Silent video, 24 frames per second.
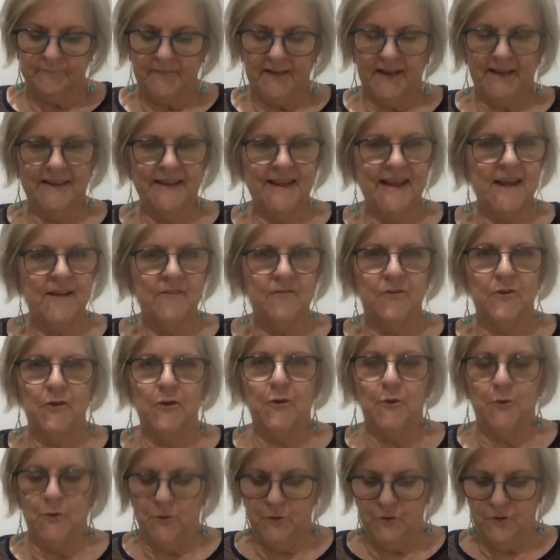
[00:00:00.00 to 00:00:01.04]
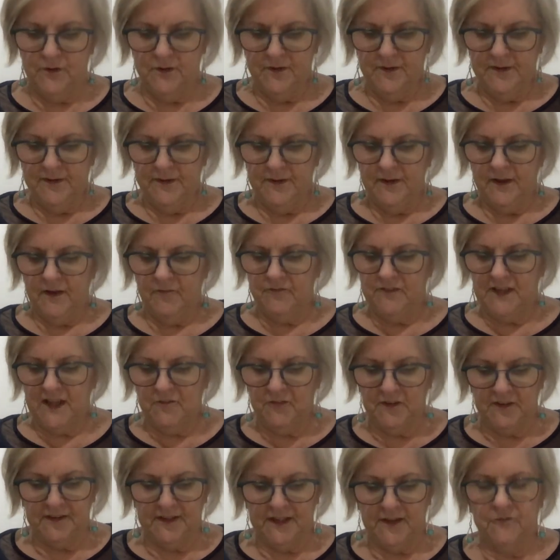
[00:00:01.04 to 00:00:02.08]
Leave you? I've
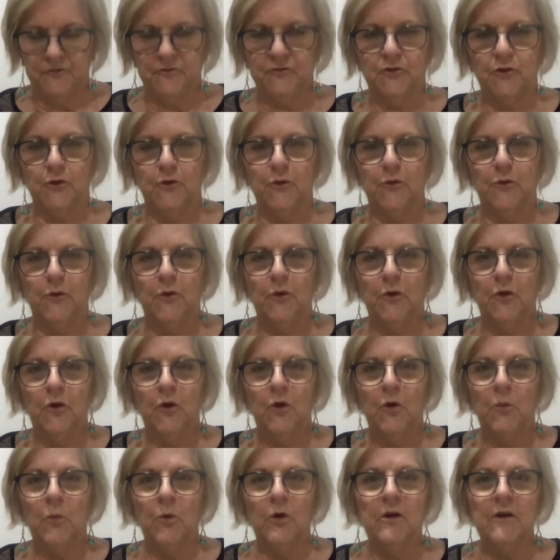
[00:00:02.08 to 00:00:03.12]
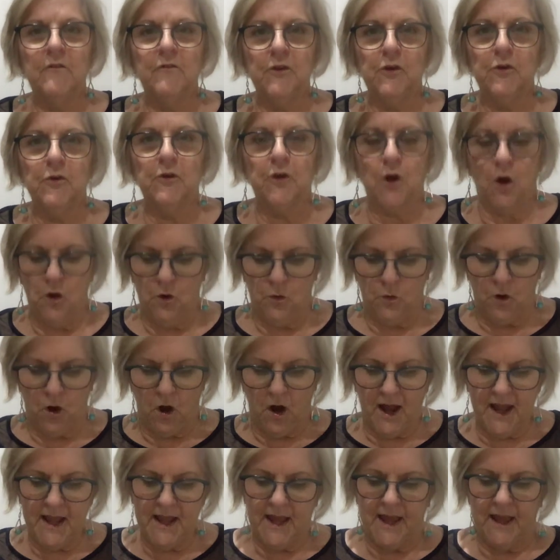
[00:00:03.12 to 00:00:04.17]
never left you. Wherever you go,
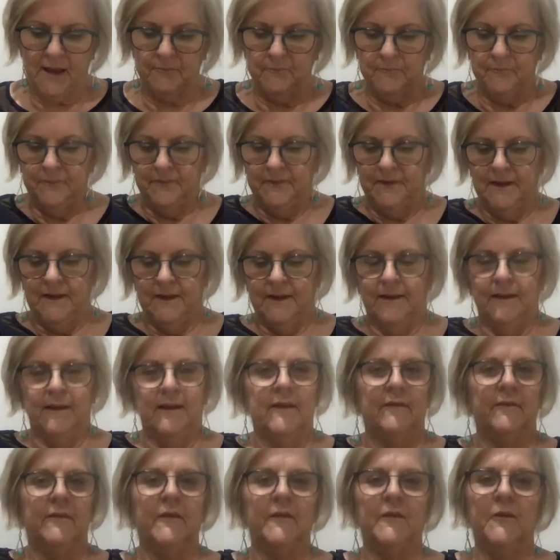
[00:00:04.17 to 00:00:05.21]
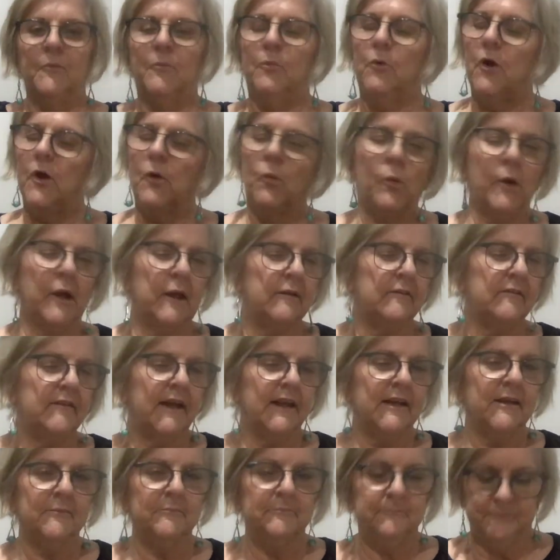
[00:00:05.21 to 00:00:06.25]
I am. Then the boy winked
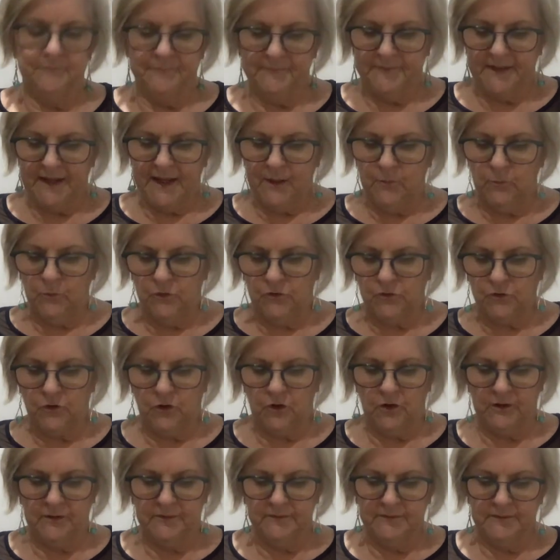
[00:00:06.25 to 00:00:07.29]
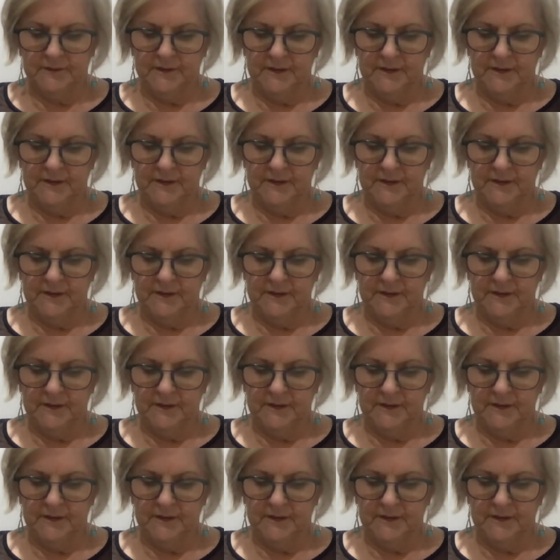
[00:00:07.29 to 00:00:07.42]
at him and was gone.